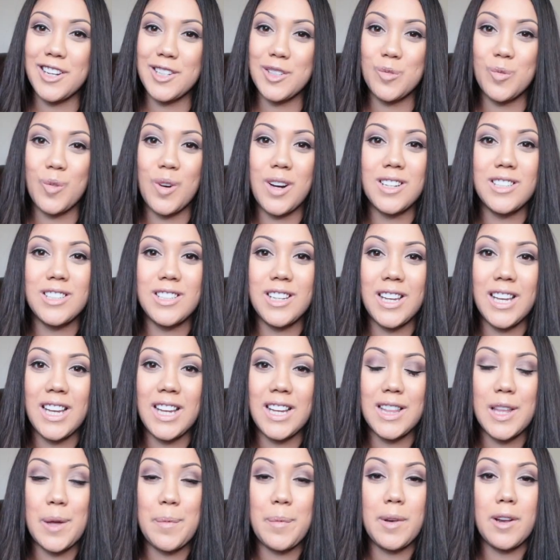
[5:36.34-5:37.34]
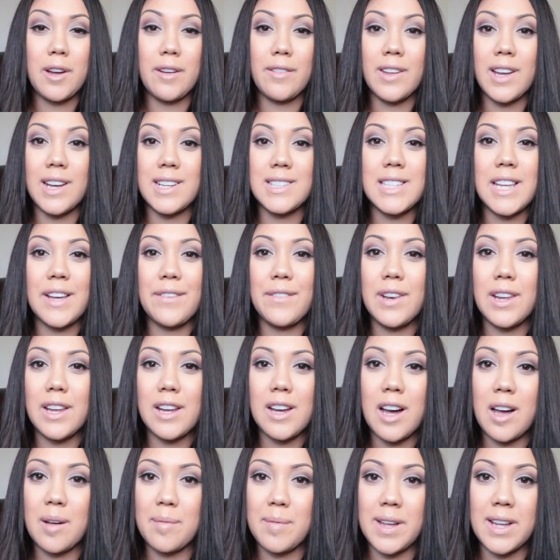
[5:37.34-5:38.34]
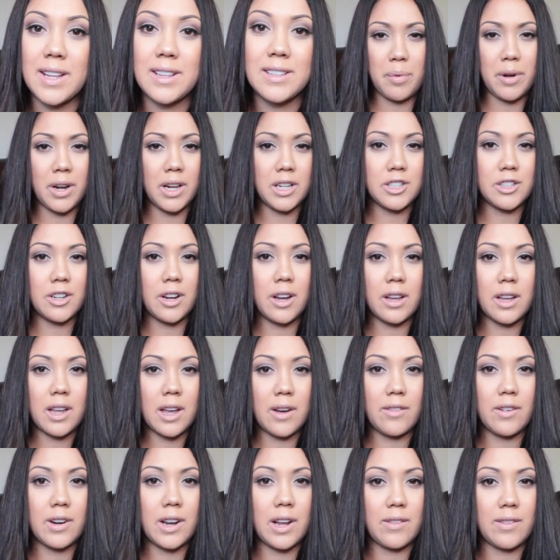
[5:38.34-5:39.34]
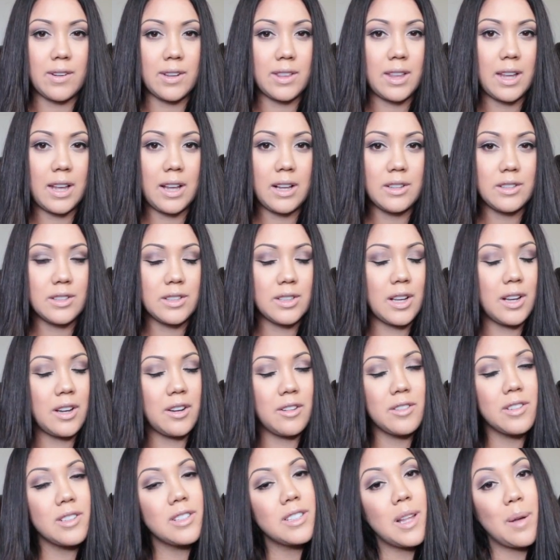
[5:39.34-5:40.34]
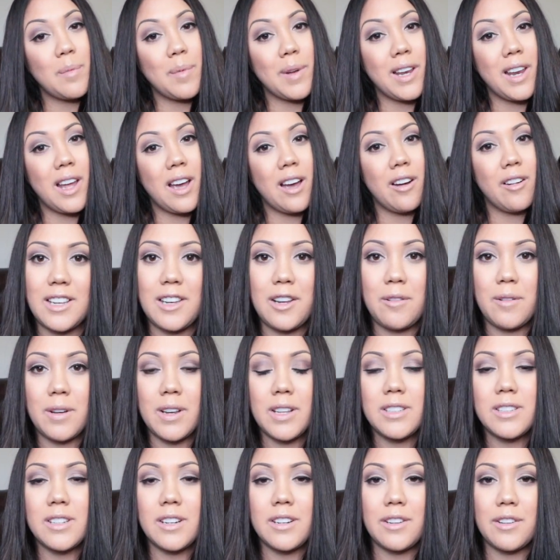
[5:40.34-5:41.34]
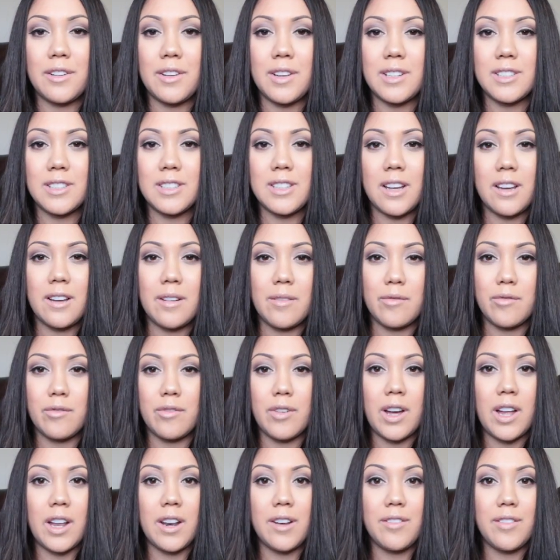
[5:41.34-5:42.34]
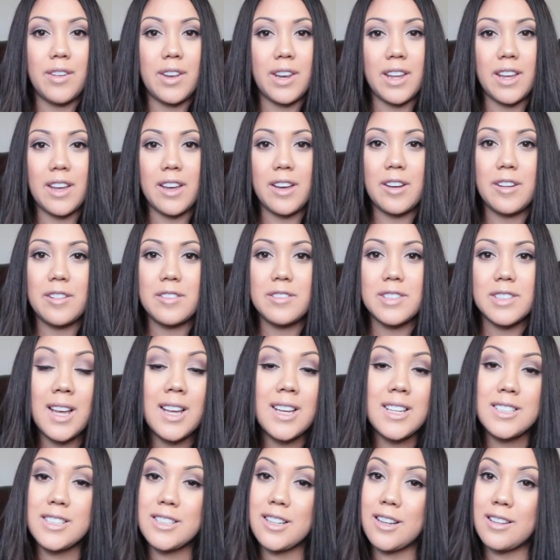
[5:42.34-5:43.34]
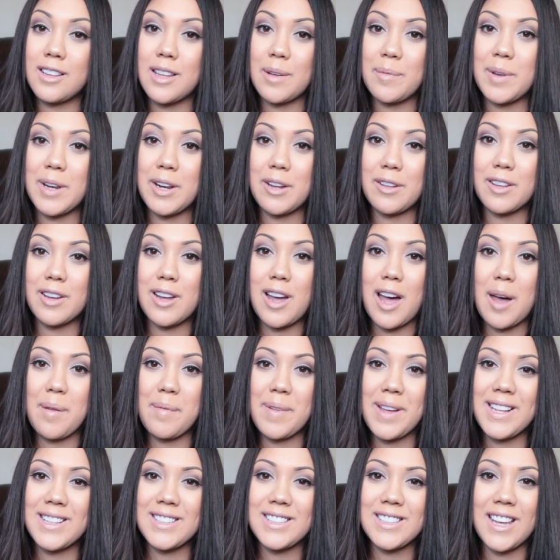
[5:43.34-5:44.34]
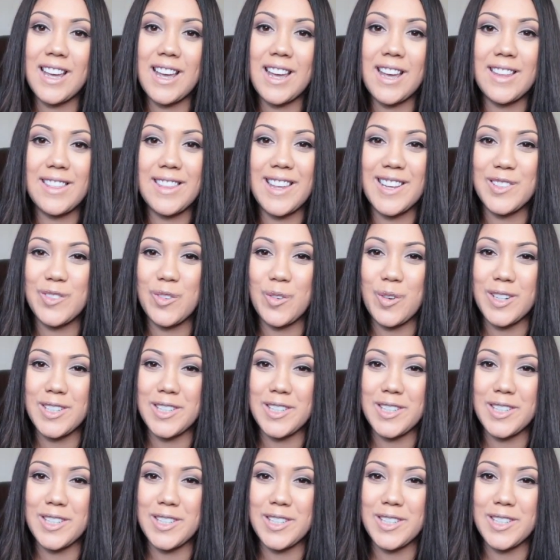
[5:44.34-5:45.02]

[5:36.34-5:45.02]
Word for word: you guys watching. Let me know if you guys have any comments. I'm pretty sure I covered everything, so just let me know. I do want to start doing some fun videos. So let me know in the comments and thanks for